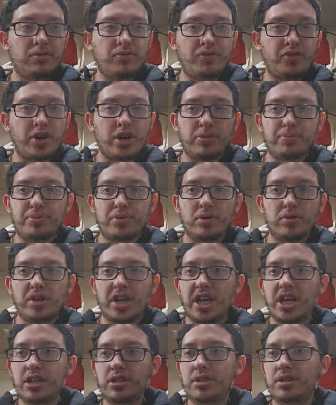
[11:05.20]
Felpro
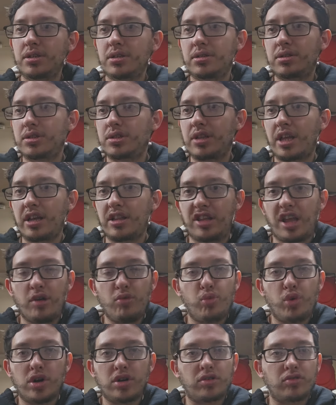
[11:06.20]
gaskets, they
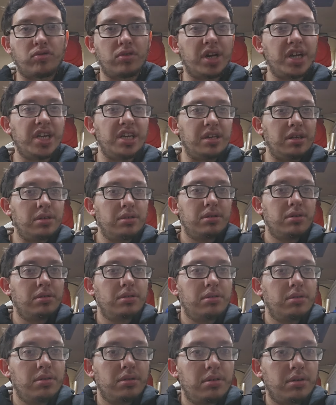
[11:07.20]
work great.
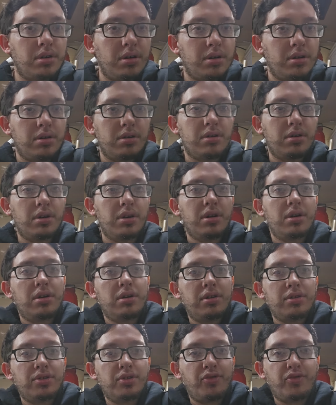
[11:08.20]

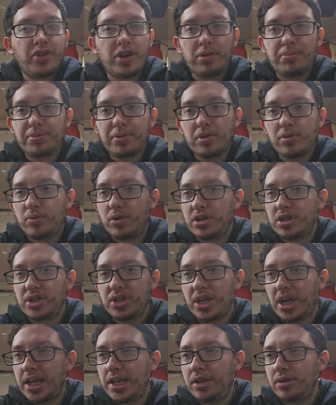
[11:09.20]
The Felpro ones that
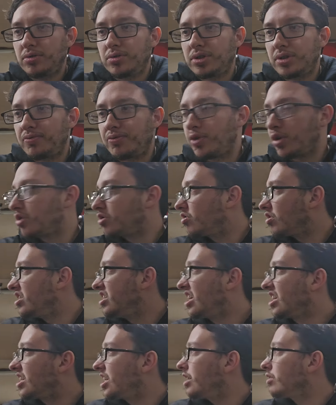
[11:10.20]
I use have worked great.
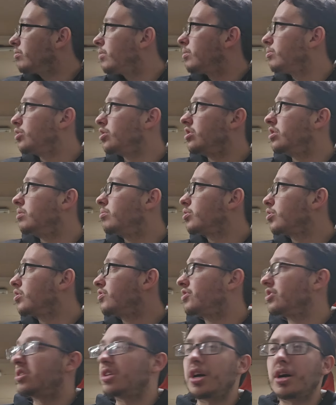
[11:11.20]
I can't remember a number off
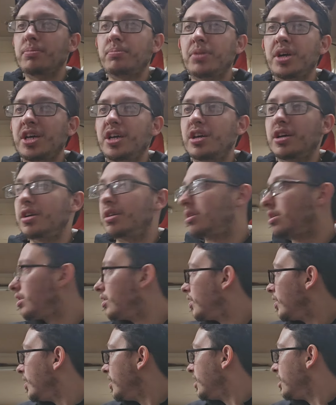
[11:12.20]
the top of my head,
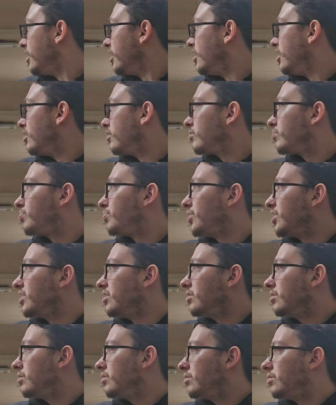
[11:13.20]

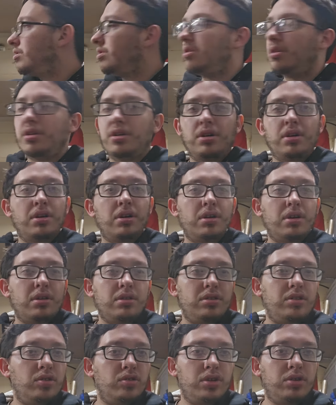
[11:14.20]
but
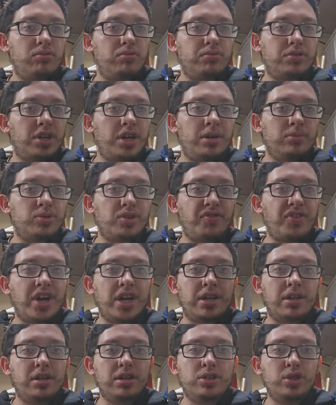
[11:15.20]
the only times I've had
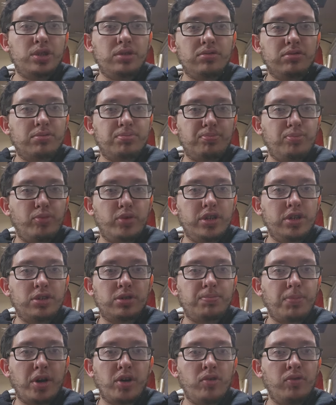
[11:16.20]
an issue is when it's
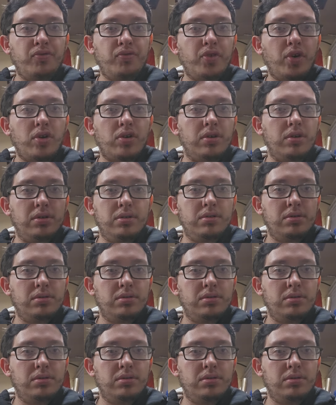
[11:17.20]
my own fault.